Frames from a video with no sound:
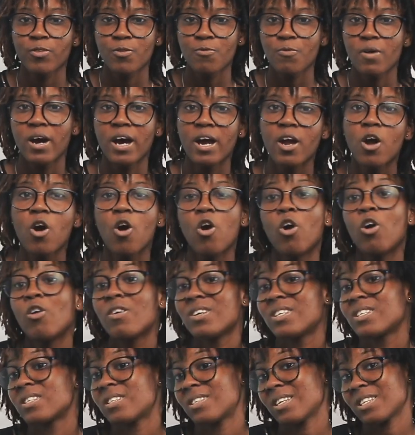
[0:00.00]
right, or
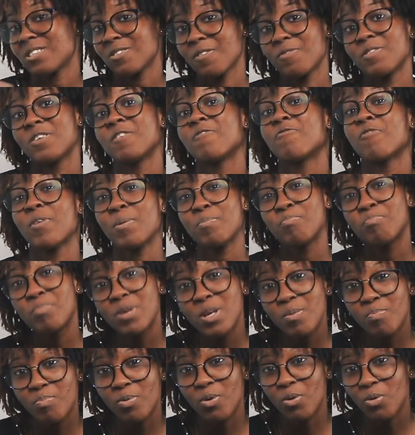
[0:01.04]
a set of different
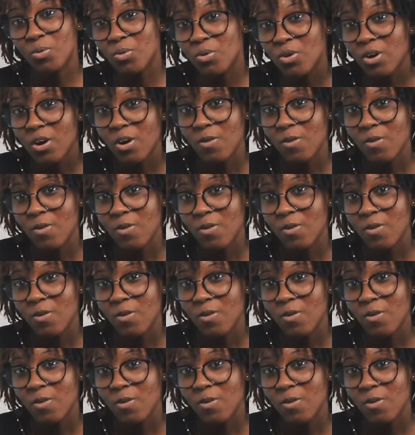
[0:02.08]
people,